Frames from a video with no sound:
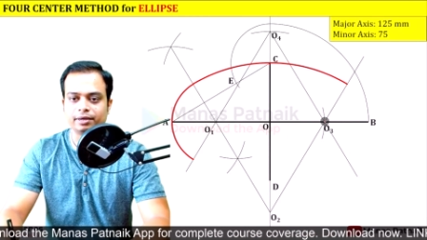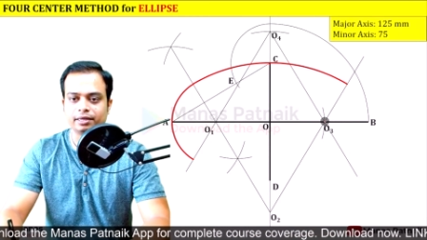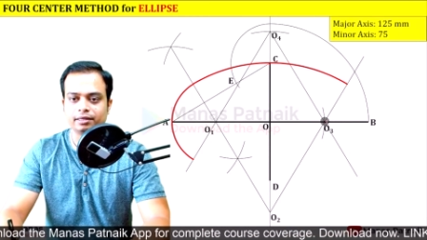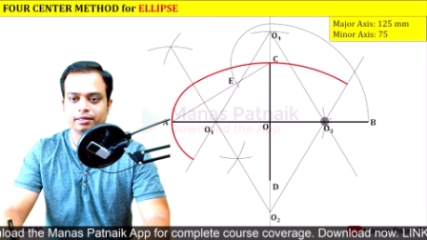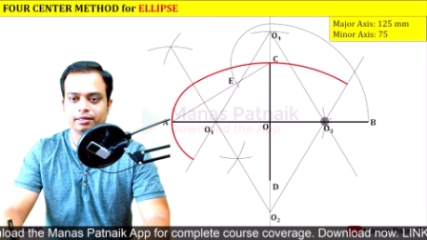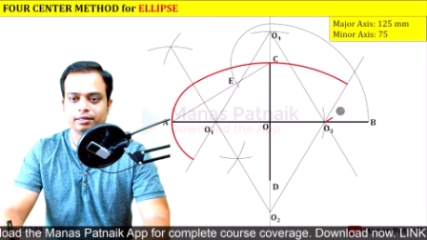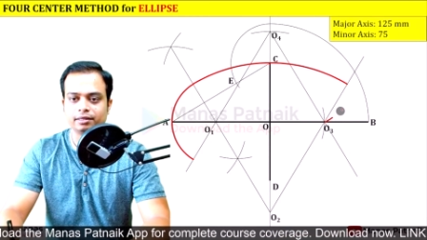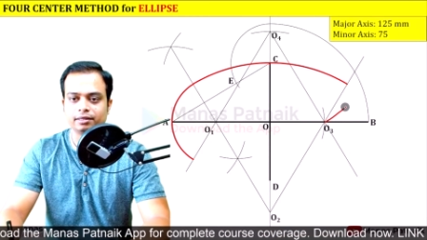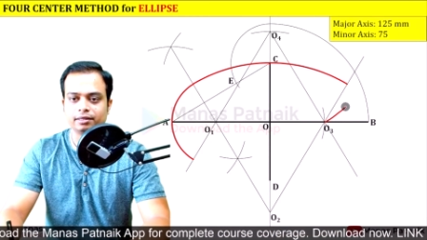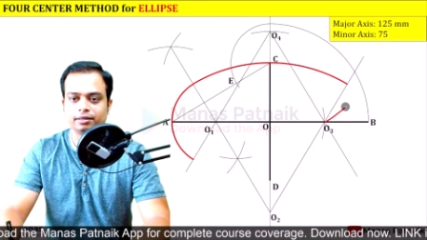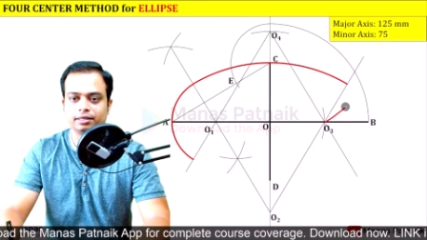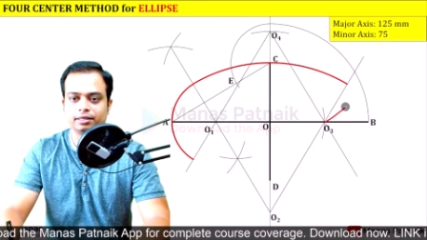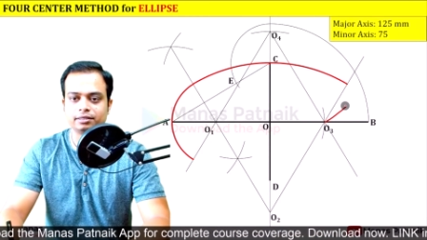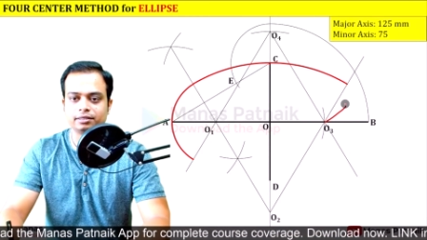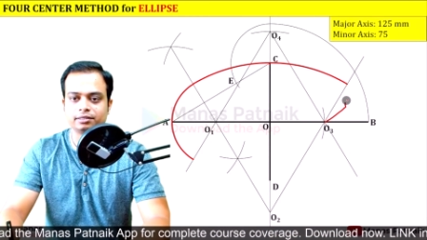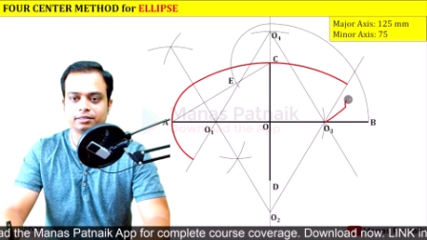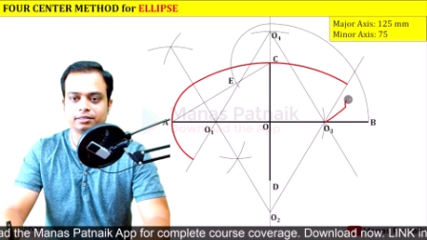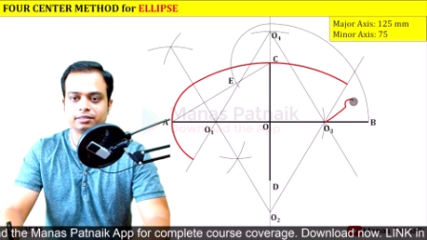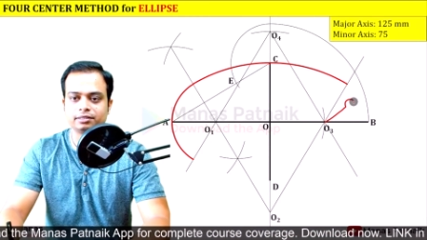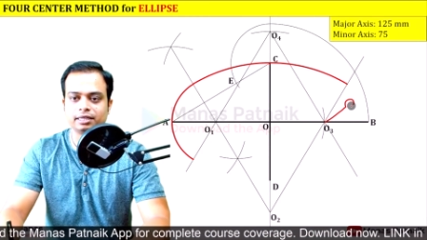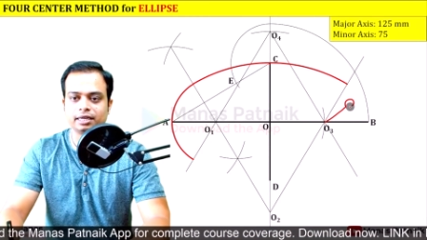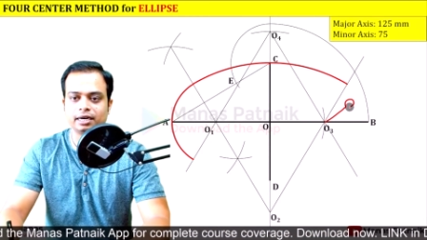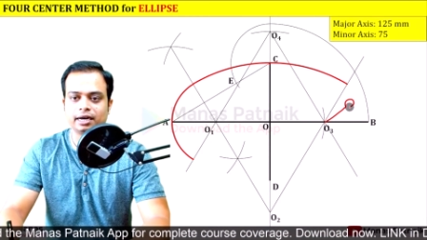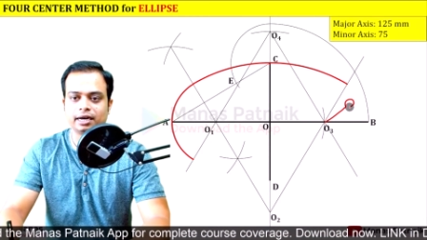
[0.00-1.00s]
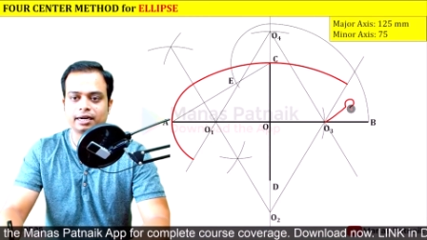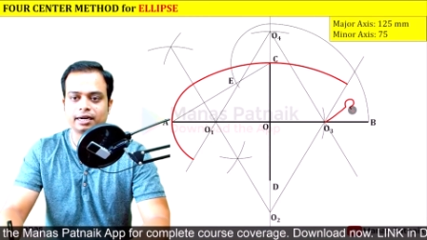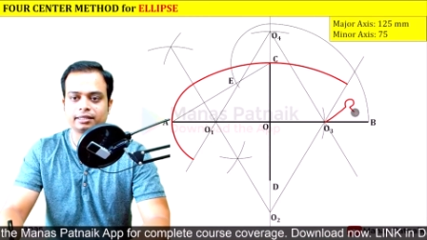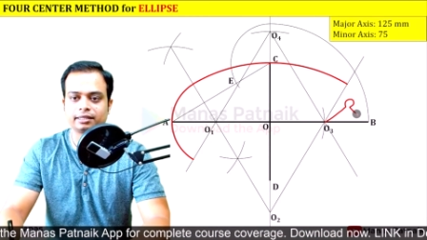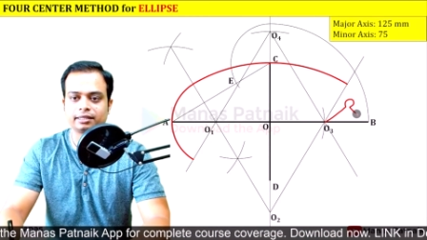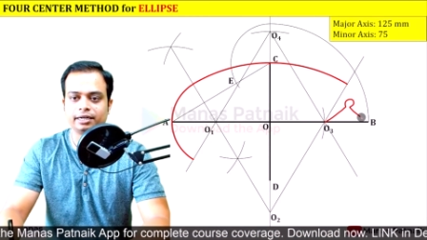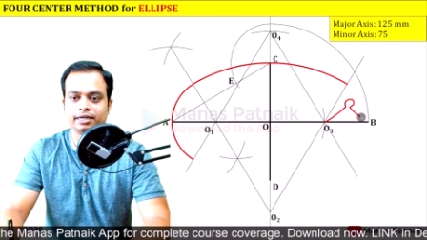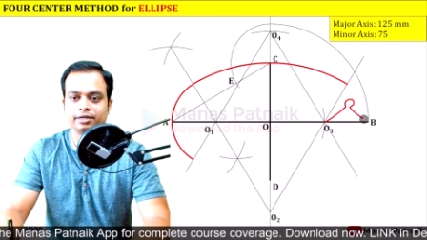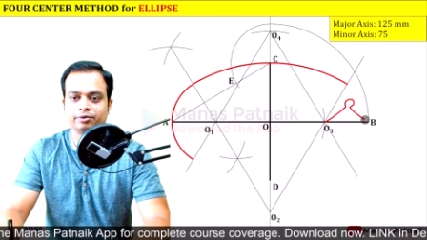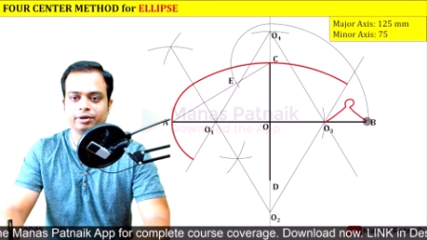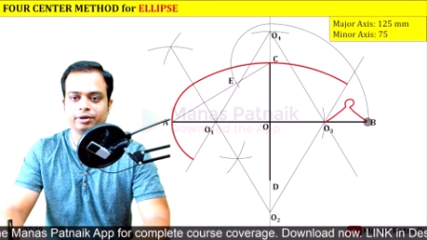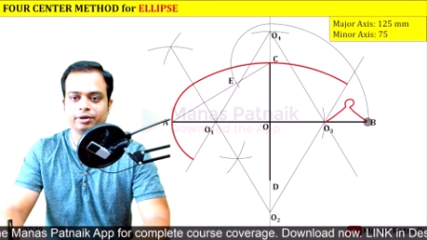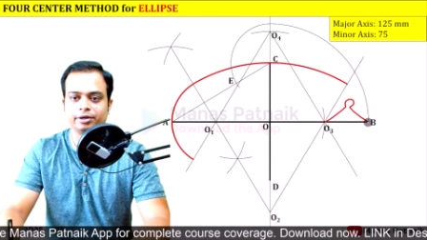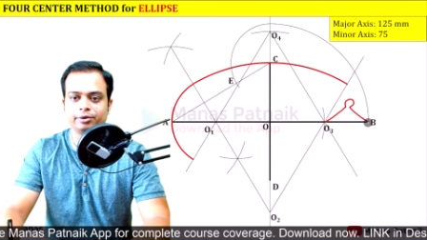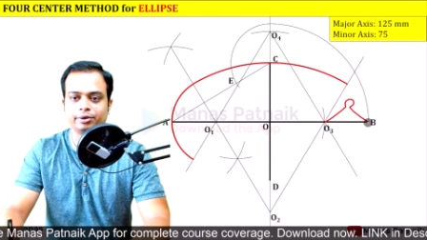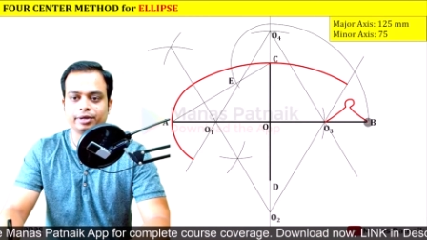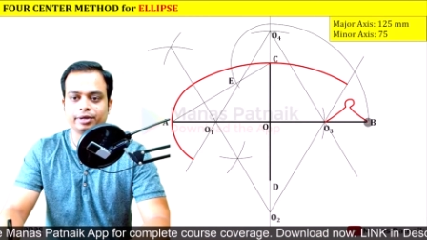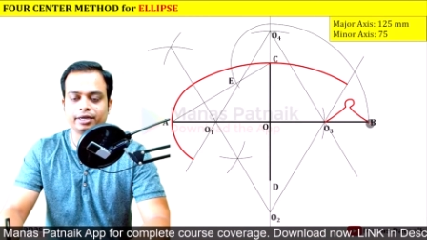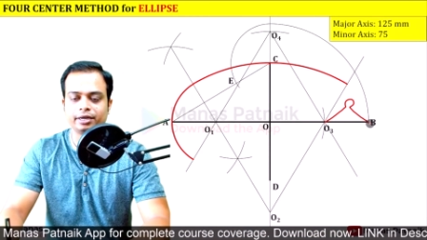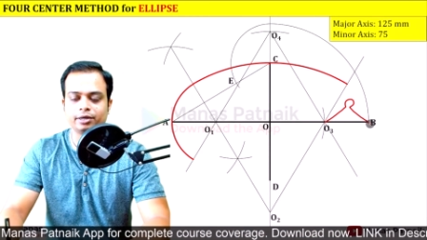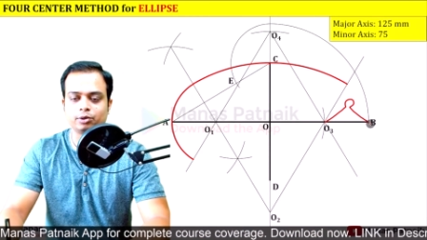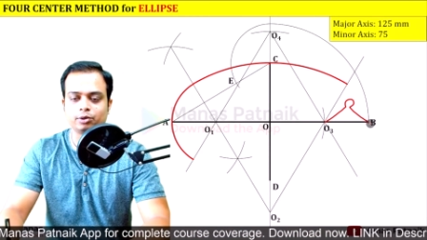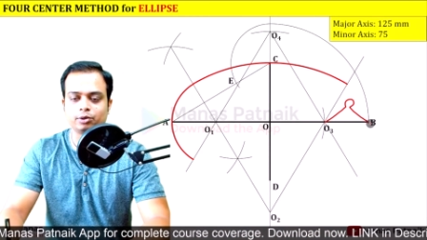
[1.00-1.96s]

way, this is the arc that you need to take.